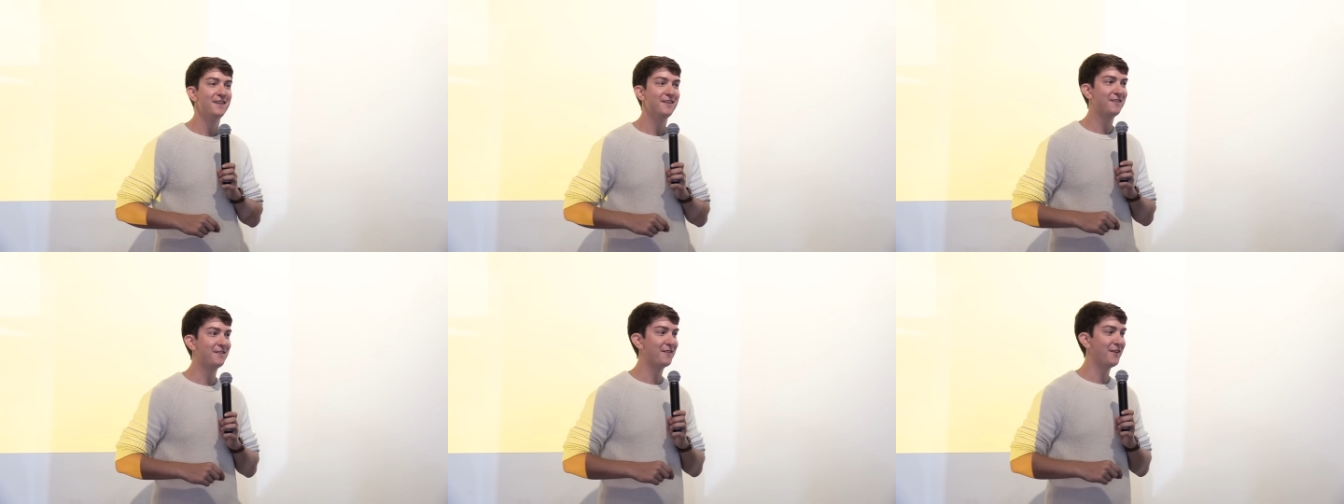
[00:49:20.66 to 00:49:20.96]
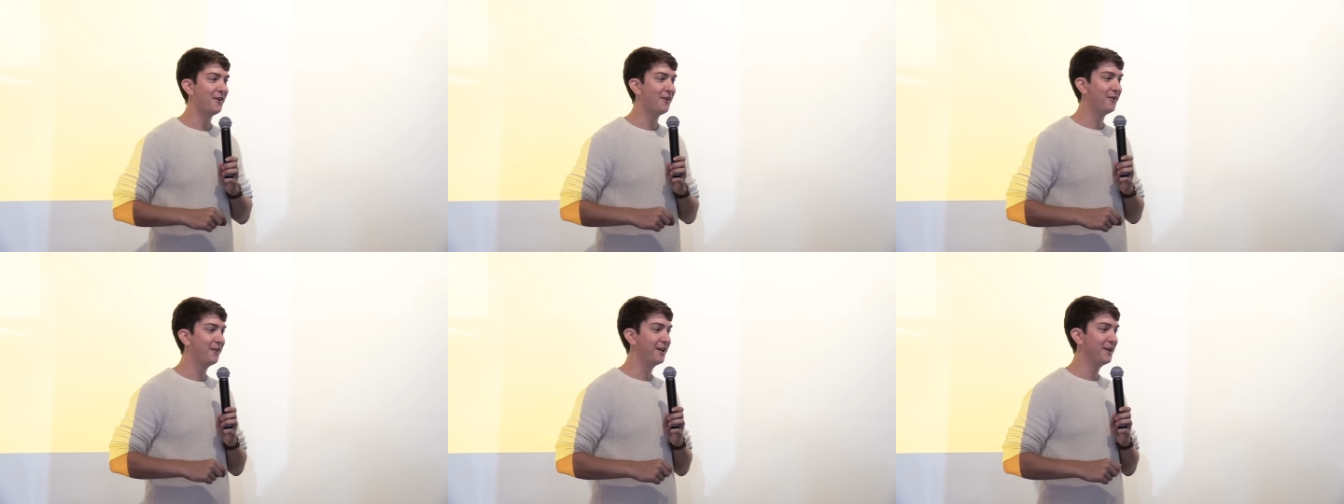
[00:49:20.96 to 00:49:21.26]

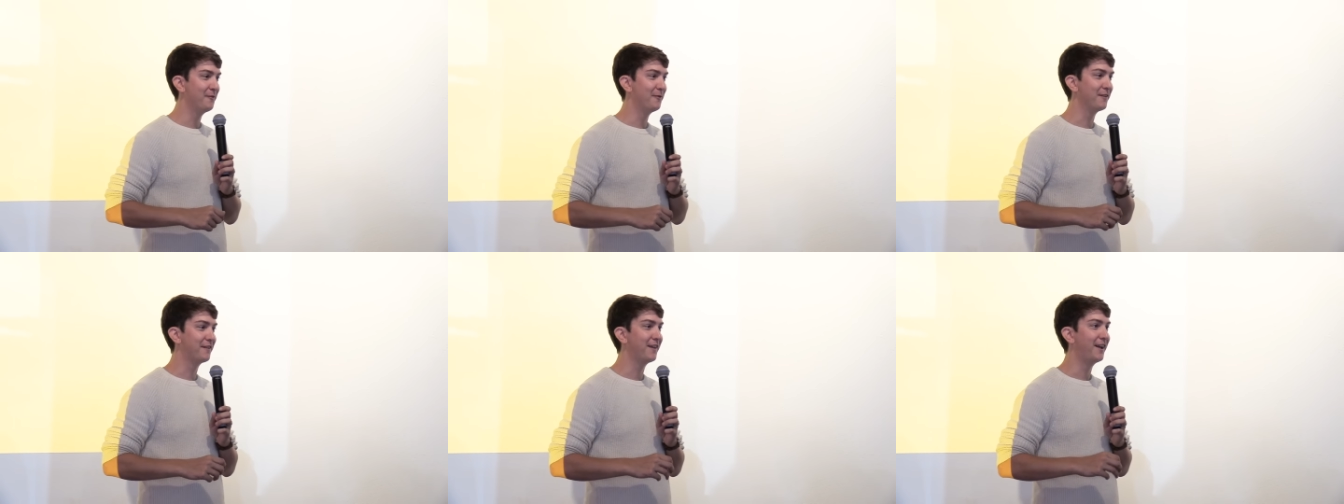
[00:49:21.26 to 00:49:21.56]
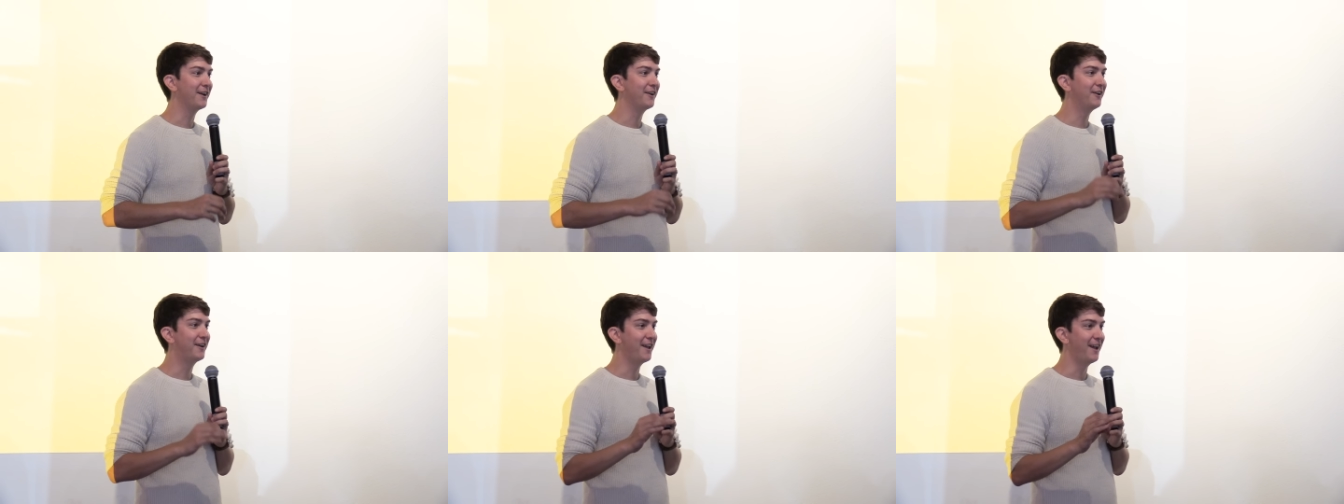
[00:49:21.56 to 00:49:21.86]
So it was
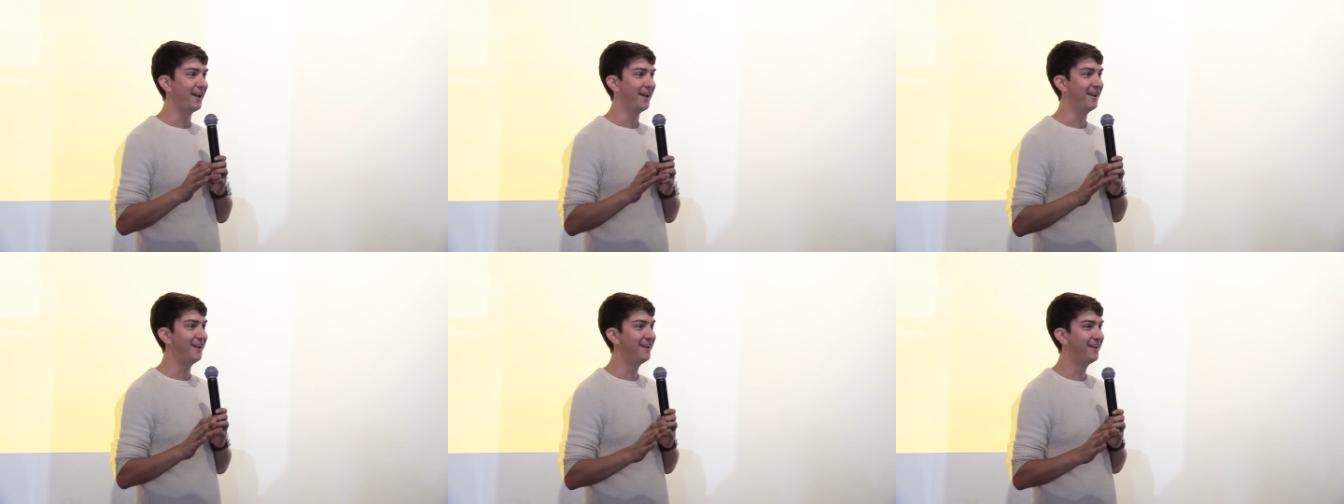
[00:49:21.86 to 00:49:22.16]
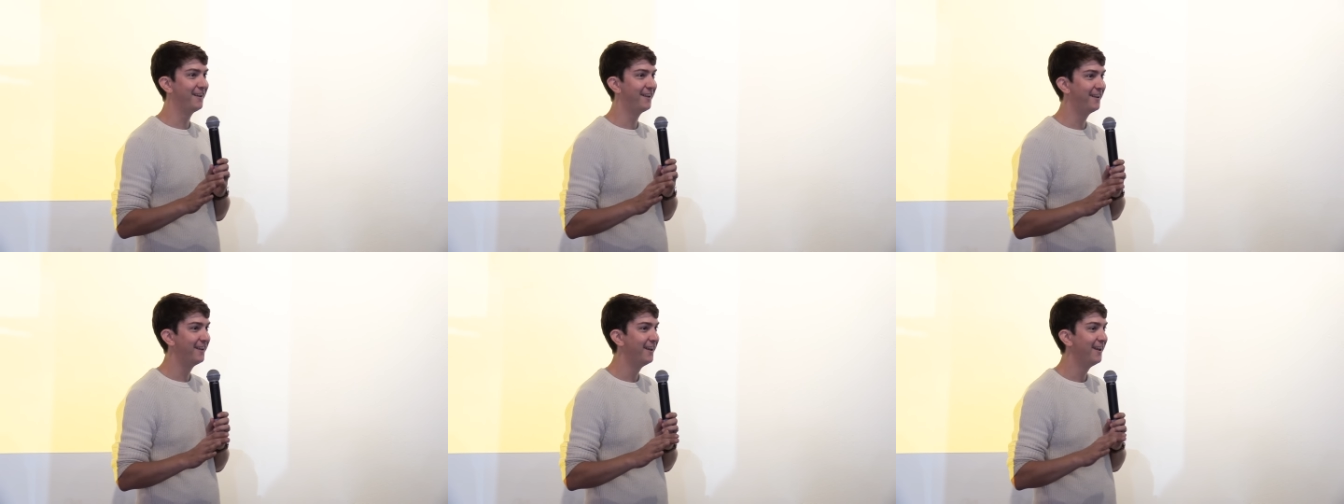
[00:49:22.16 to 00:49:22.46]
like, okay,
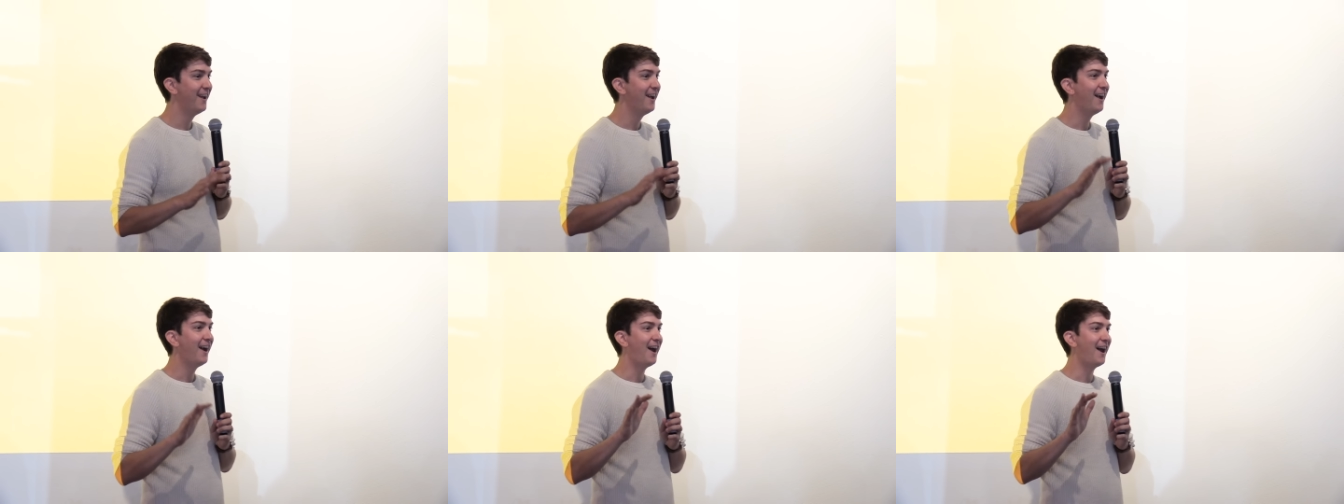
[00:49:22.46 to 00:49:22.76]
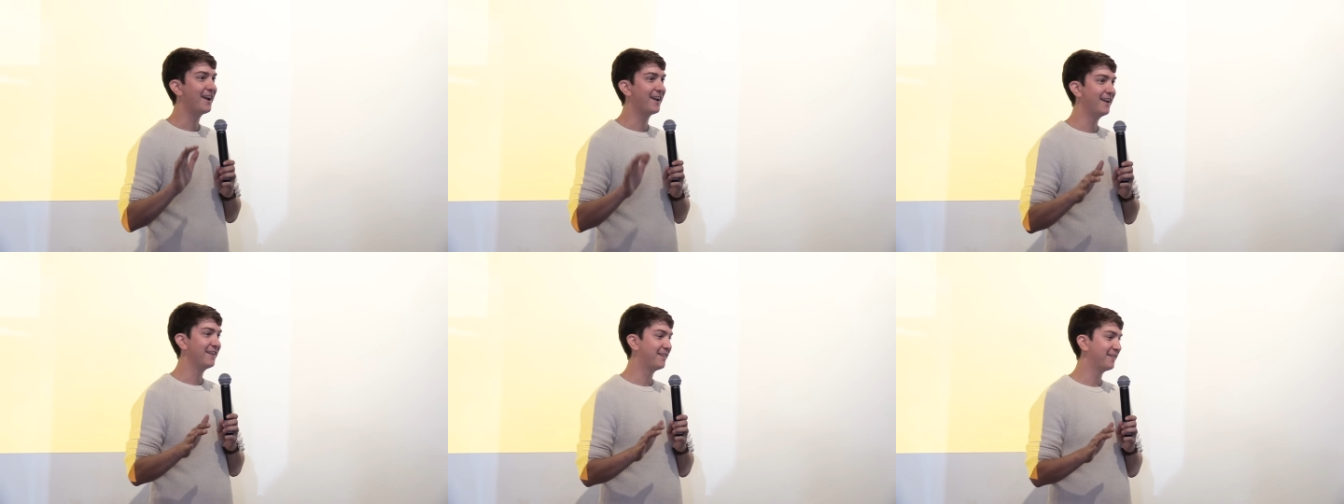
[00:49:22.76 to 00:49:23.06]

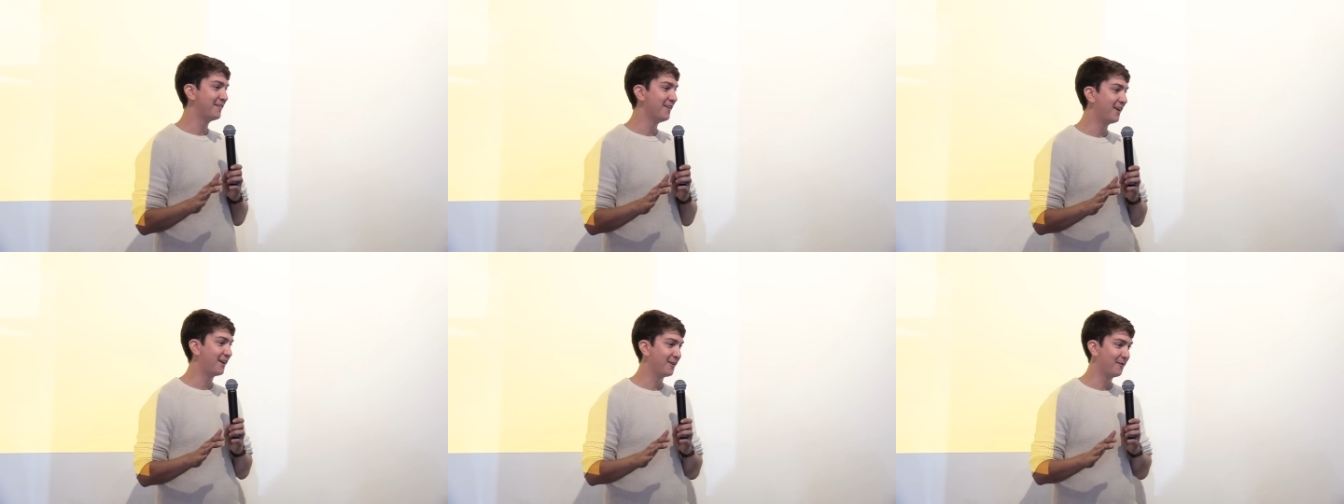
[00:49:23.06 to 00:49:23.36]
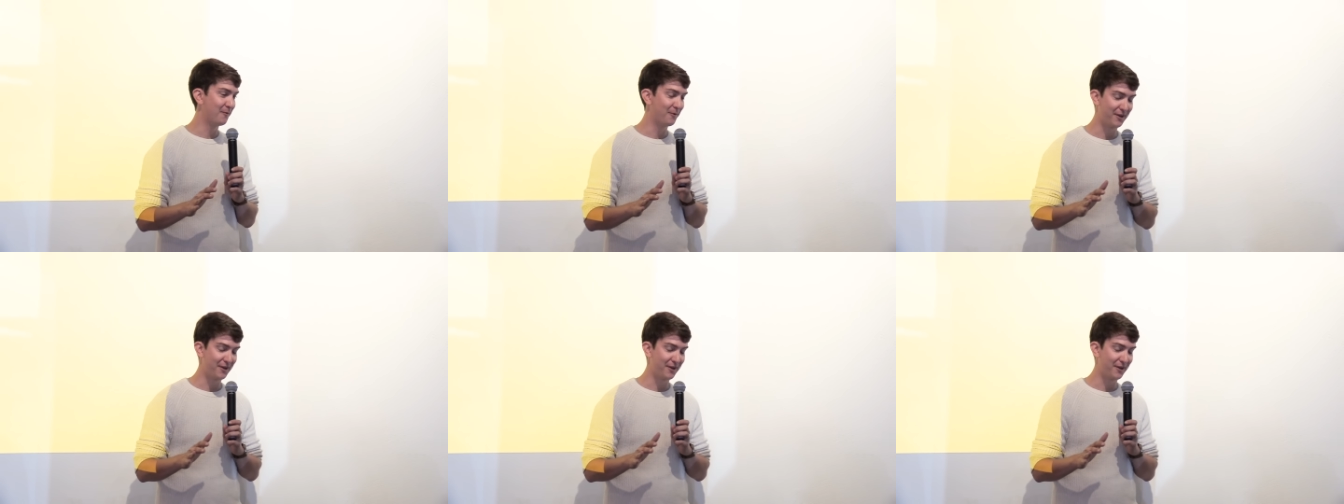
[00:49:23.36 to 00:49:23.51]
I guess it's not going